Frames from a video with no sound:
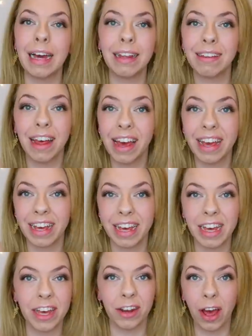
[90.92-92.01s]
and it's like,
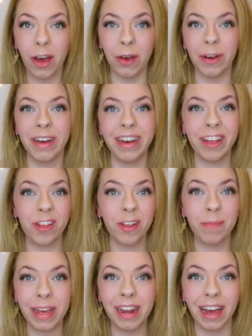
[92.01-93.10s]
no, it
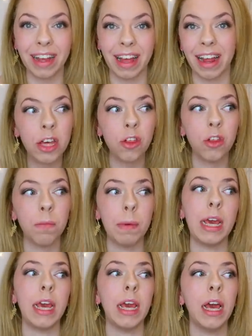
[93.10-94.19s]
shouldn't be like that. It should
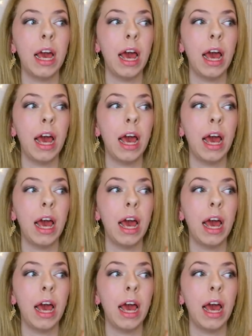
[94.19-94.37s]
be